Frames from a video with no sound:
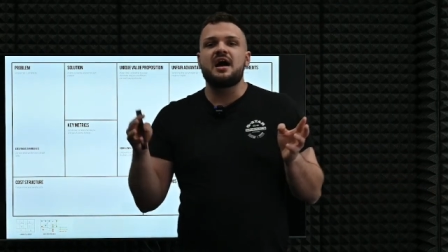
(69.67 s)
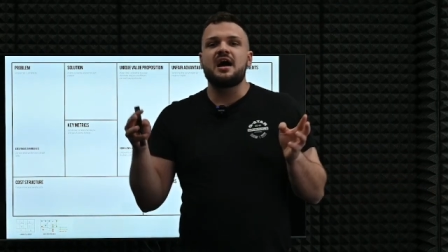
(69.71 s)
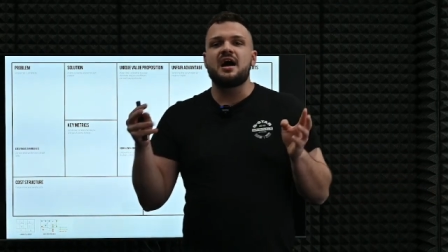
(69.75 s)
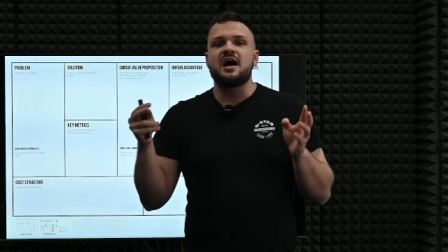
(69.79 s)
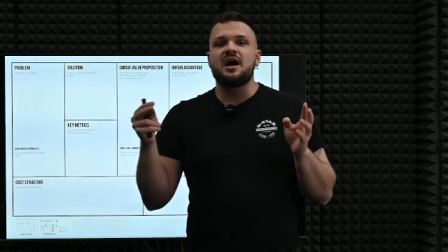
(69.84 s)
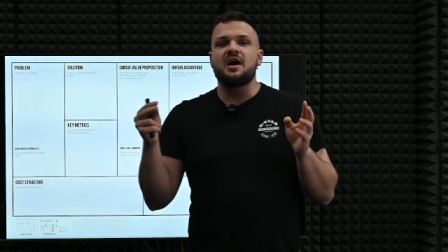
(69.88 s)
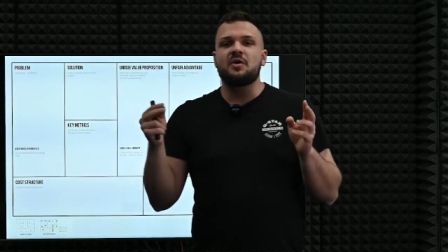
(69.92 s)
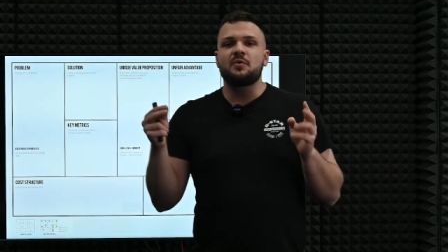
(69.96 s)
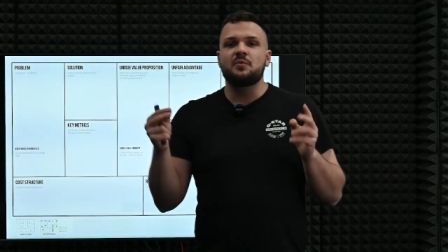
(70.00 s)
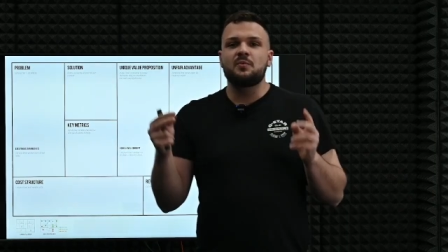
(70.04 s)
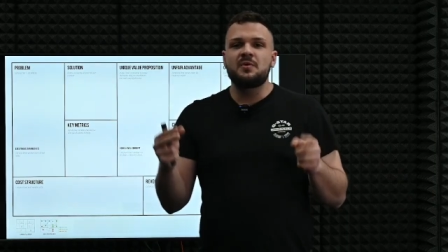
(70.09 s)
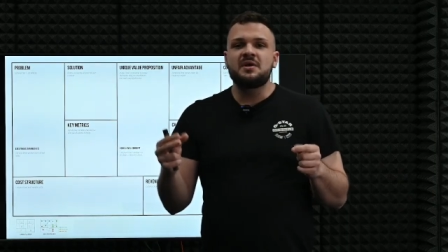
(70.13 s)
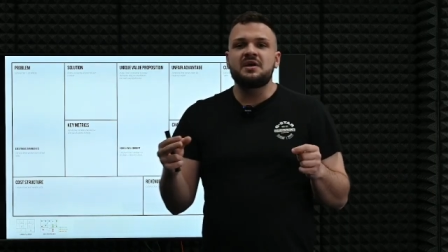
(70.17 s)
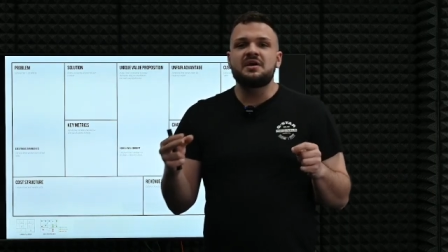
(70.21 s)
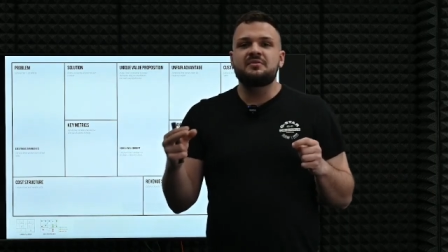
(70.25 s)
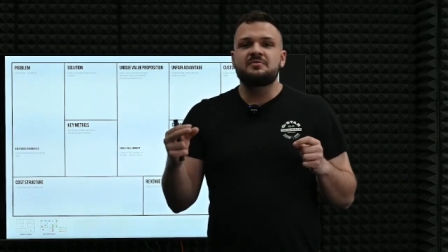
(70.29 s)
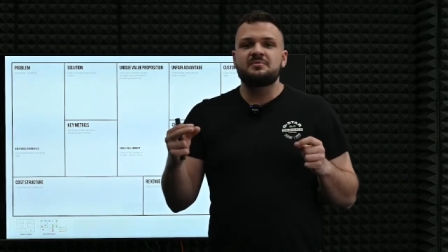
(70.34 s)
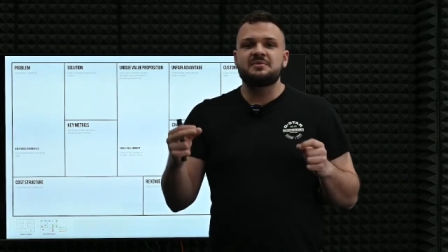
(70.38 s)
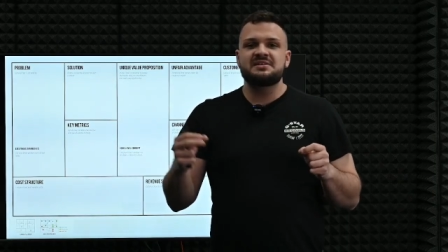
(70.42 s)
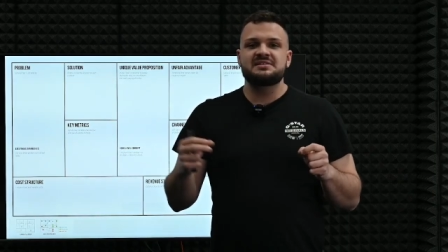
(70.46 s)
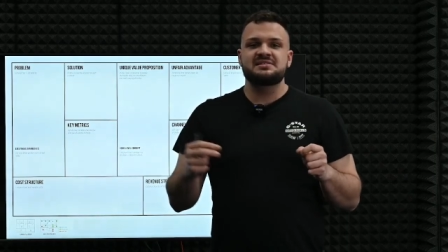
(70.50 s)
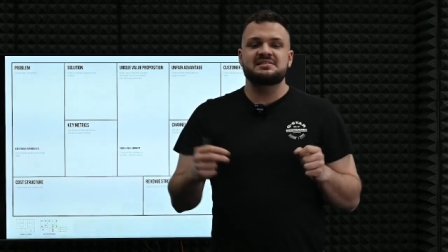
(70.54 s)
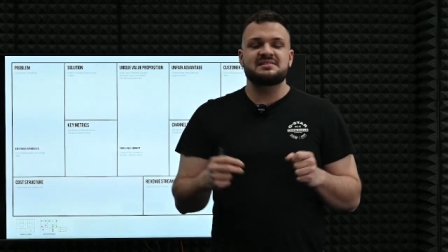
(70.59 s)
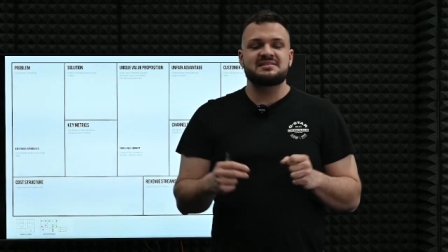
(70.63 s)
we've
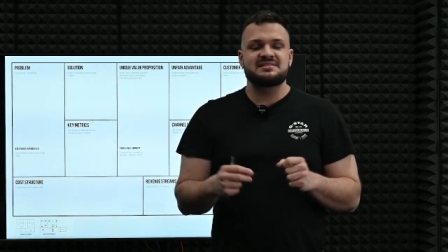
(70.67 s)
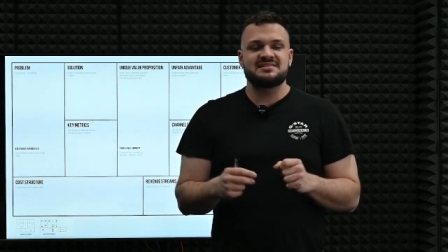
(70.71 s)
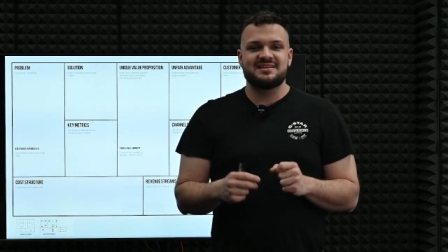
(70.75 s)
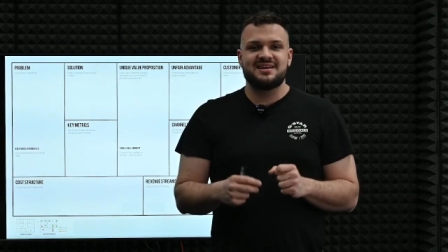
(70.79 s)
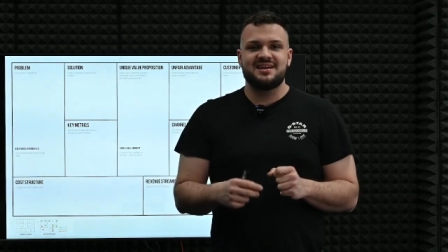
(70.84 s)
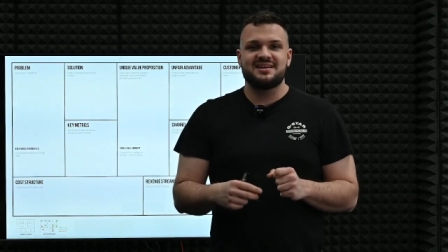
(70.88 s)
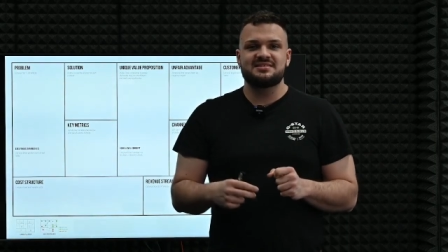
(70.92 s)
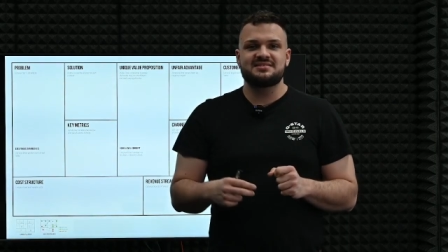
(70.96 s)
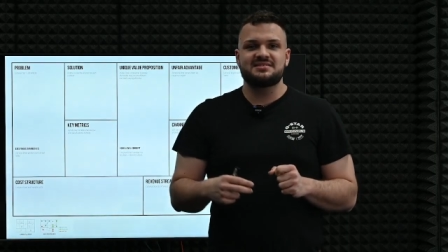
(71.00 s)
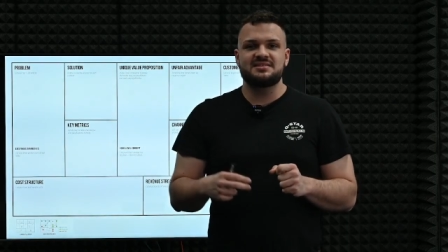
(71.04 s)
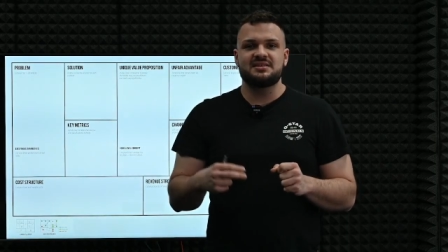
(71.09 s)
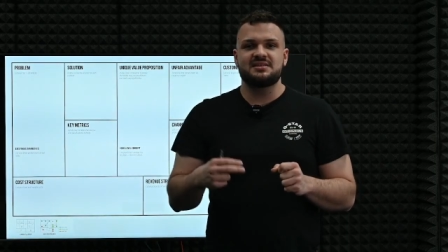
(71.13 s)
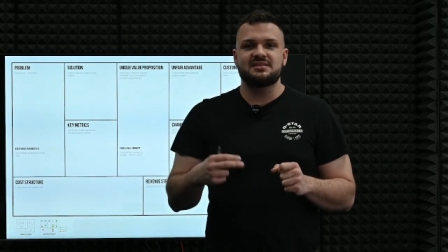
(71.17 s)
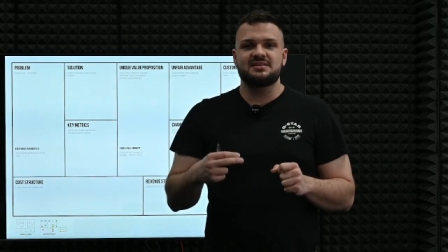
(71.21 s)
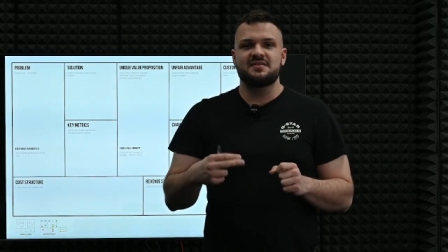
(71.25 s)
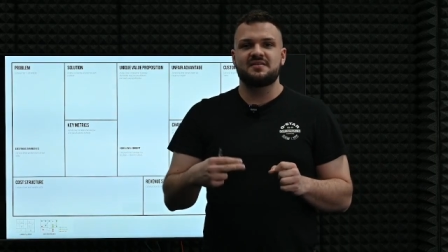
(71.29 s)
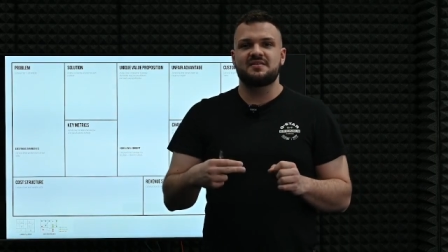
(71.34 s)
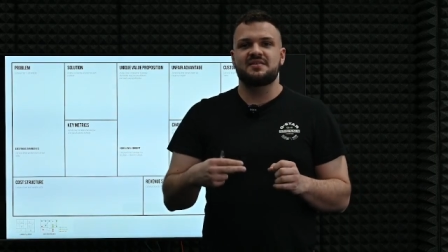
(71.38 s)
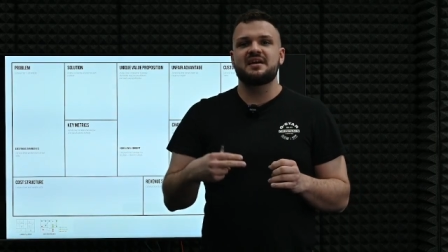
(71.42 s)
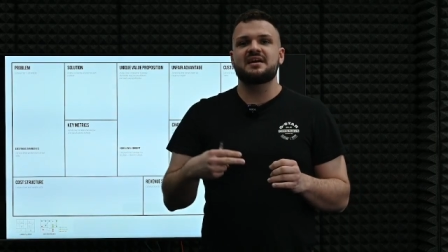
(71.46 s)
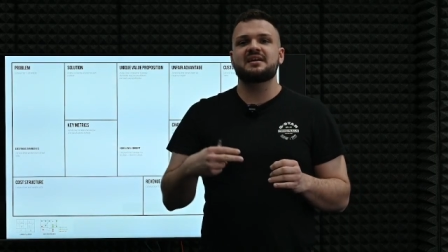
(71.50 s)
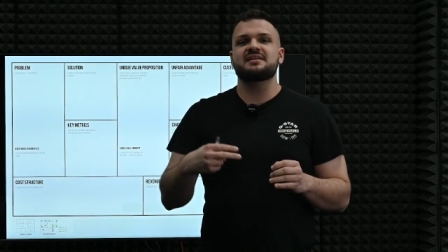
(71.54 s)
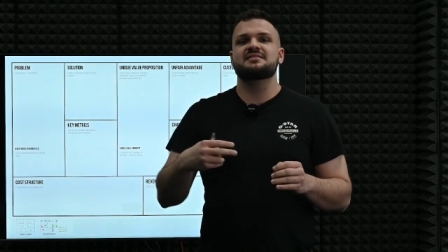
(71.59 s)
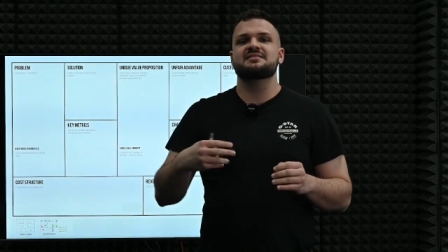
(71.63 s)
been discussing the
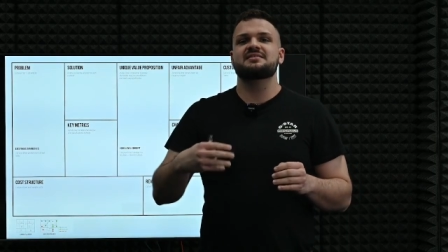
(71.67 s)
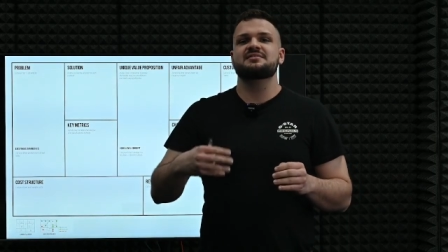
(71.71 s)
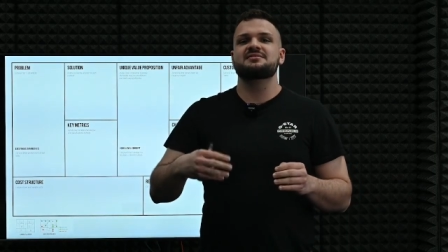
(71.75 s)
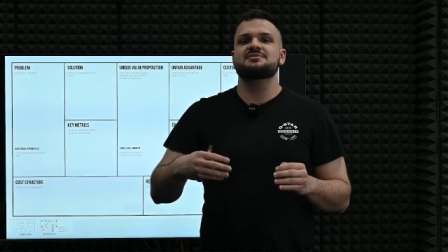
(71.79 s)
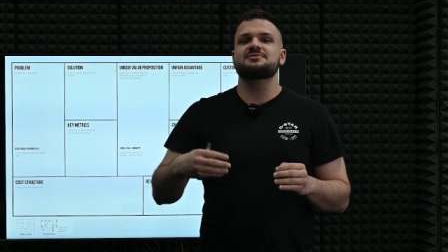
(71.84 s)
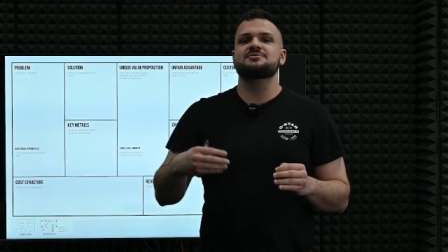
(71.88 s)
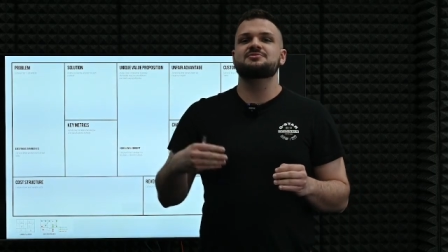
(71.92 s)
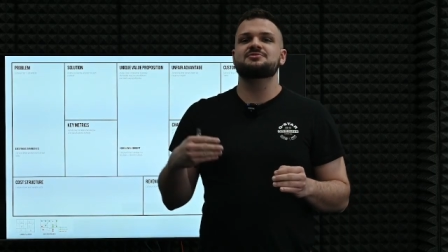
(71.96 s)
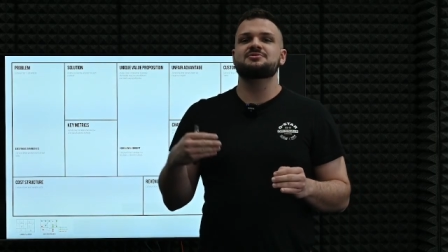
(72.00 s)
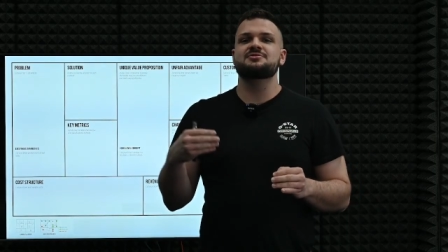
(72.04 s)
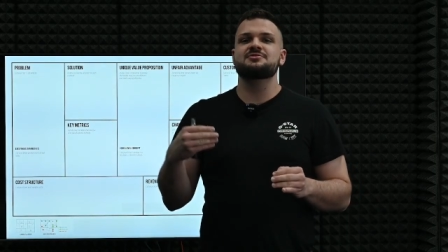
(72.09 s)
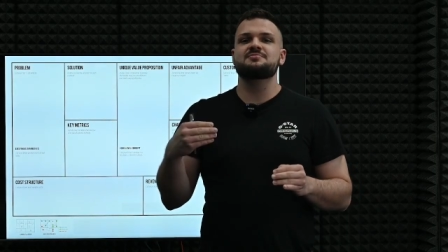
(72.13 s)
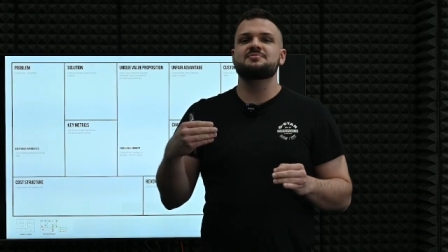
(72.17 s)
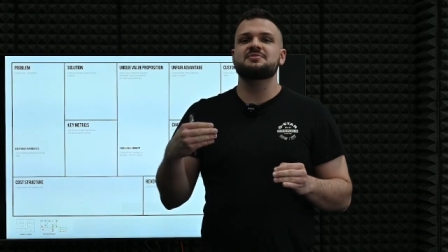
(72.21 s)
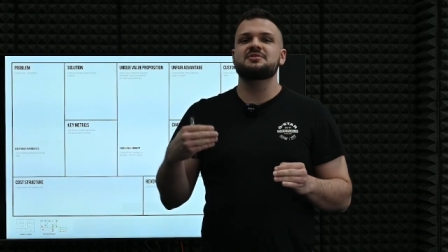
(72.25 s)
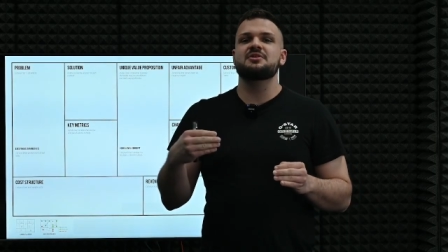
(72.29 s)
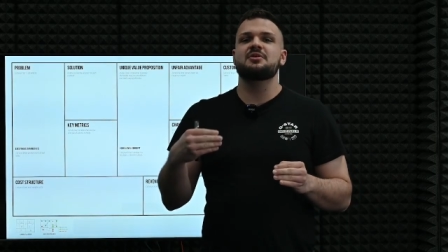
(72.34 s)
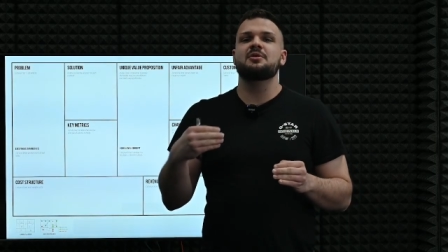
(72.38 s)
fact that you should be